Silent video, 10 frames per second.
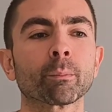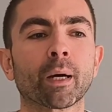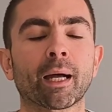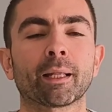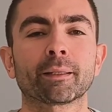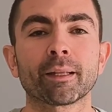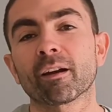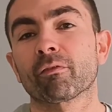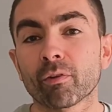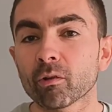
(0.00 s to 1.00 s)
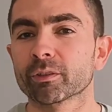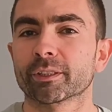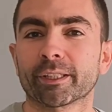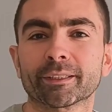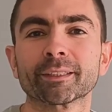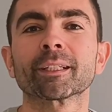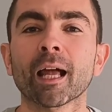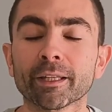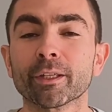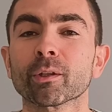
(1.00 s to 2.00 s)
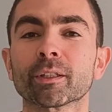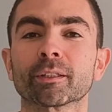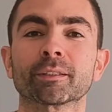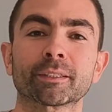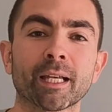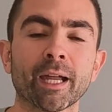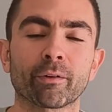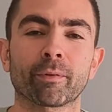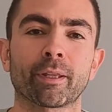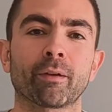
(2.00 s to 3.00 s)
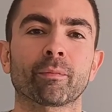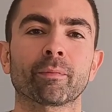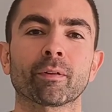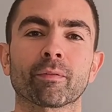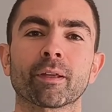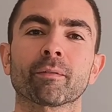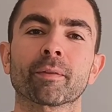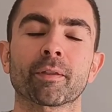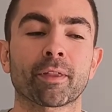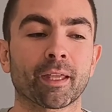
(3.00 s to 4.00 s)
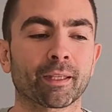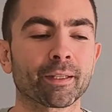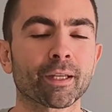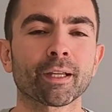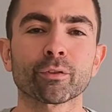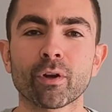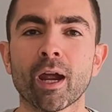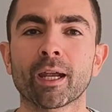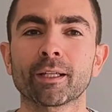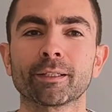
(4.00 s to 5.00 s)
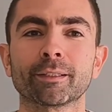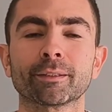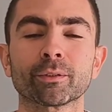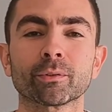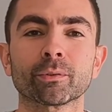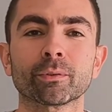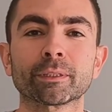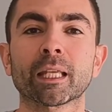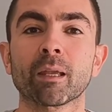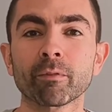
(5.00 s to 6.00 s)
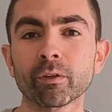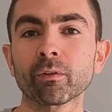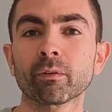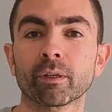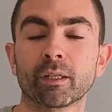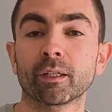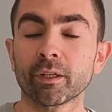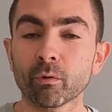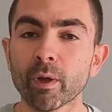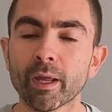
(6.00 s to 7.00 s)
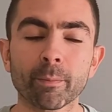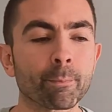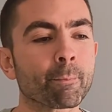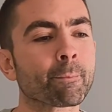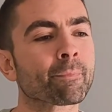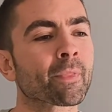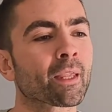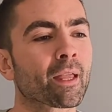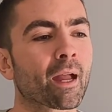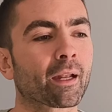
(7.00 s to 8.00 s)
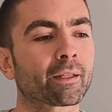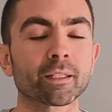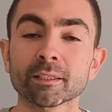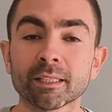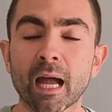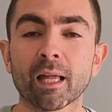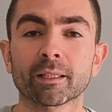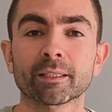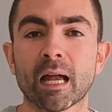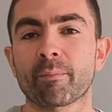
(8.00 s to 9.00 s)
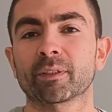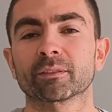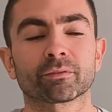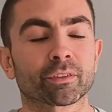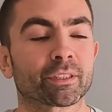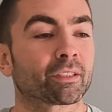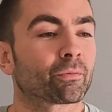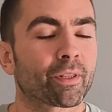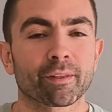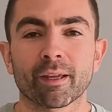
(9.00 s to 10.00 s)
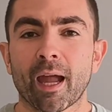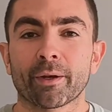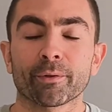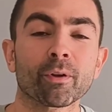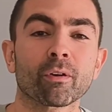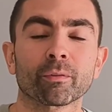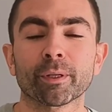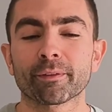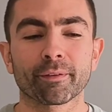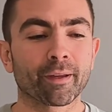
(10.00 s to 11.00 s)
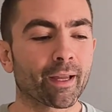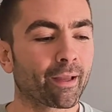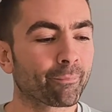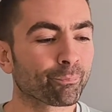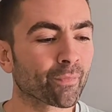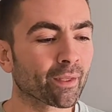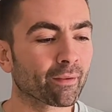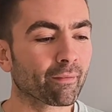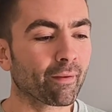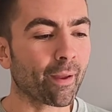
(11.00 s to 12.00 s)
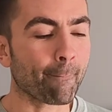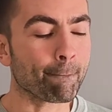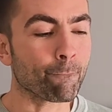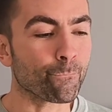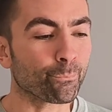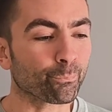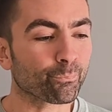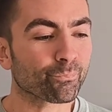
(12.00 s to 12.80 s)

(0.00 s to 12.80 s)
but there are fraudsters at the other side of the thing, trying to scheme you in a new way. And this happens, for instance, with I don't know, with um,